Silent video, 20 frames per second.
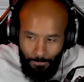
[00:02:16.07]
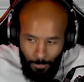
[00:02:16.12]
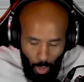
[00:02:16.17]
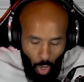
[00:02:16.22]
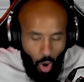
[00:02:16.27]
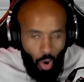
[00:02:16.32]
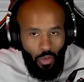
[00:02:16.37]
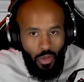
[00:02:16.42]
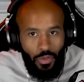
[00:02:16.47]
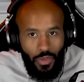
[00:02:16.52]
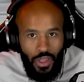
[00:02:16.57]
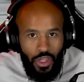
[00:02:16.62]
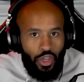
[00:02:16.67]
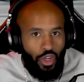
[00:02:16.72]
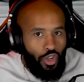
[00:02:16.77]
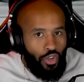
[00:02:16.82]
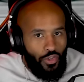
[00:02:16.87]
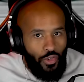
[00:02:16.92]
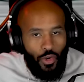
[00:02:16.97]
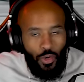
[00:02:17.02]
Only thing you
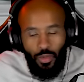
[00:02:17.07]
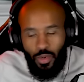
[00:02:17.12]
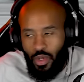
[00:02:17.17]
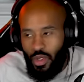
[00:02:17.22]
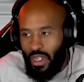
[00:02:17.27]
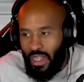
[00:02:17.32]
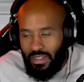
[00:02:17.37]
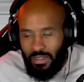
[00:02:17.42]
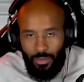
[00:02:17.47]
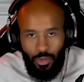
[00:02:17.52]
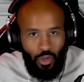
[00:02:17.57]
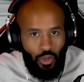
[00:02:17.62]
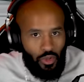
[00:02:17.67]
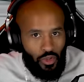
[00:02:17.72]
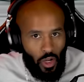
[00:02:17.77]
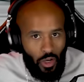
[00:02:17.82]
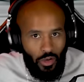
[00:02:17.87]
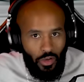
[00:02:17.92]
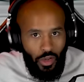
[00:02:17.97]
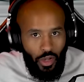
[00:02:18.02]
can do when you got someone who's
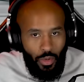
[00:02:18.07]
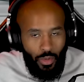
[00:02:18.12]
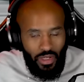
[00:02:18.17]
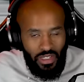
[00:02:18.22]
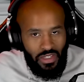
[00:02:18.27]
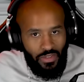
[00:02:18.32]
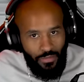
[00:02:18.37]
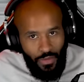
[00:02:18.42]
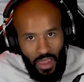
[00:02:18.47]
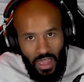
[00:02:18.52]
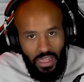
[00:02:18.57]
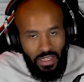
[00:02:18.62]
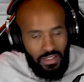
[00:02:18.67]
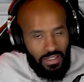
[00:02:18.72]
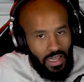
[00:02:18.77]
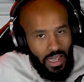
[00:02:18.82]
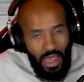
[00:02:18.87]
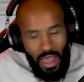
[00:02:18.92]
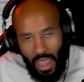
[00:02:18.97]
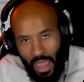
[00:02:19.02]
younger than you is feints,
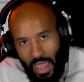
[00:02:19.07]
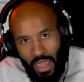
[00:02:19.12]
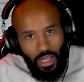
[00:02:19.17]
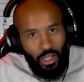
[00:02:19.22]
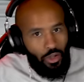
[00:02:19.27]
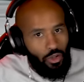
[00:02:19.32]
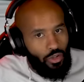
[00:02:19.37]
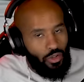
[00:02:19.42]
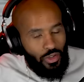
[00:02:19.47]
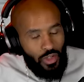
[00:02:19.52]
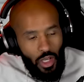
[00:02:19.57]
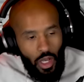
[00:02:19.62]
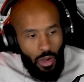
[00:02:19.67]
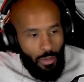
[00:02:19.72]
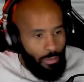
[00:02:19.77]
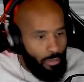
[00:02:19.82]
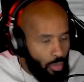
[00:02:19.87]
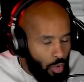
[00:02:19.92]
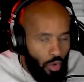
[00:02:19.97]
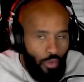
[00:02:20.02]
angles,
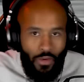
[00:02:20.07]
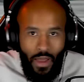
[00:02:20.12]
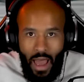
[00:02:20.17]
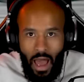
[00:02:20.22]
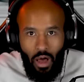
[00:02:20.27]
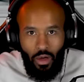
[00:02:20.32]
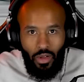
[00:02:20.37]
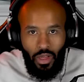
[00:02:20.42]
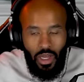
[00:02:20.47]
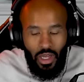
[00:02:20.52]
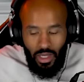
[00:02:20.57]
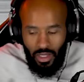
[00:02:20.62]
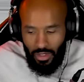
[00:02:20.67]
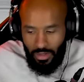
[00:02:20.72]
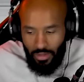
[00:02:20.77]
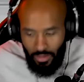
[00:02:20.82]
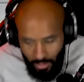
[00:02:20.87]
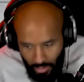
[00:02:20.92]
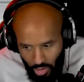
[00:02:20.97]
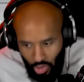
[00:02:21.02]
move out,
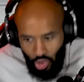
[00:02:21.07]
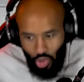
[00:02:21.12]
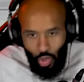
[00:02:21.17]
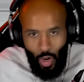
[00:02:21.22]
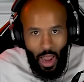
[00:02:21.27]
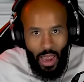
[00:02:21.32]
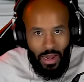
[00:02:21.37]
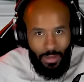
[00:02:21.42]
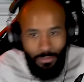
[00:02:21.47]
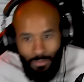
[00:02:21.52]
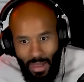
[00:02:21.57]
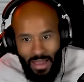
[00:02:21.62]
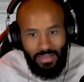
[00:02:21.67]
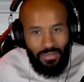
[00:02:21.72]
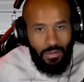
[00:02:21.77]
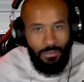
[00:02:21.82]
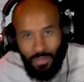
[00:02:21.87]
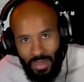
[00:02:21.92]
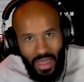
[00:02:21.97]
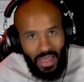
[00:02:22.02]
try to make
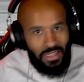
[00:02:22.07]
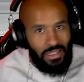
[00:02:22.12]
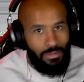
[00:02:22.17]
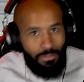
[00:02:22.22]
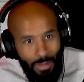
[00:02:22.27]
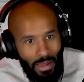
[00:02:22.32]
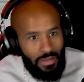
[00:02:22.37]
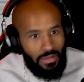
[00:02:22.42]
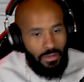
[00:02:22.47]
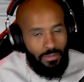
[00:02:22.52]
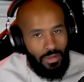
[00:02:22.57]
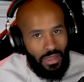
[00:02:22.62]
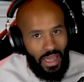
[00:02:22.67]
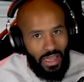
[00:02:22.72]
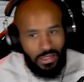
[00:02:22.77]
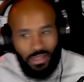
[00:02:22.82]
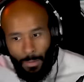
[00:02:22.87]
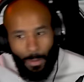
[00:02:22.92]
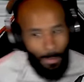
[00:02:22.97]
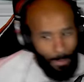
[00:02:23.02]
them guess. Make them
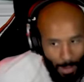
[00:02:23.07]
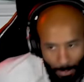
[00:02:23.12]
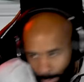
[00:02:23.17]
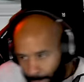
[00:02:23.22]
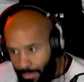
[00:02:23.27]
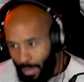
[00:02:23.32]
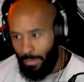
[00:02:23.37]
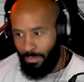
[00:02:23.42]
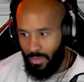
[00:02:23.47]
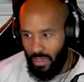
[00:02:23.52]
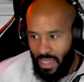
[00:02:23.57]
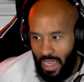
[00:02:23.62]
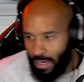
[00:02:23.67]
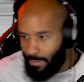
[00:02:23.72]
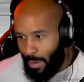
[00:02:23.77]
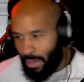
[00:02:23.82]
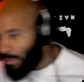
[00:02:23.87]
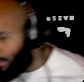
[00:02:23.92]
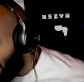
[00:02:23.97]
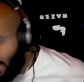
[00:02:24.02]
guess. Up, up, up, up. You gotta
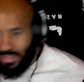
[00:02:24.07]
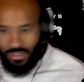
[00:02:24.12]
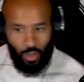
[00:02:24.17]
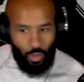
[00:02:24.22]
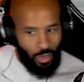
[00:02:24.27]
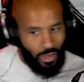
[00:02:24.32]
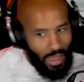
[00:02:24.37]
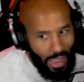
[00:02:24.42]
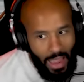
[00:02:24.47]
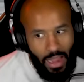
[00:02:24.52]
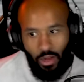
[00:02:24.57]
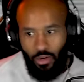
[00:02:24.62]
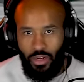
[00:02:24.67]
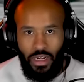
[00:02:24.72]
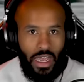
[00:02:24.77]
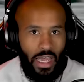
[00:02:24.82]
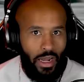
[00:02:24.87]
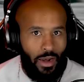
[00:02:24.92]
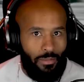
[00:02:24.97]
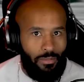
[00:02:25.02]
make them guess to go to the angle and
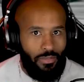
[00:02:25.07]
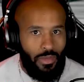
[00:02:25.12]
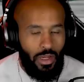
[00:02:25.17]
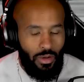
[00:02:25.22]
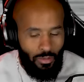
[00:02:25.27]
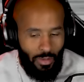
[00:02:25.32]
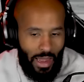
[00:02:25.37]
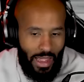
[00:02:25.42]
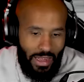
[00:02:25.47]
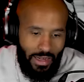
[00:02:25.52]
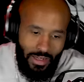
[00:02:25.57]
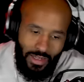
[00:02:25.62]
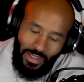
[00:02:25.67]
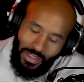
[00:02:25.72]
hit them, right?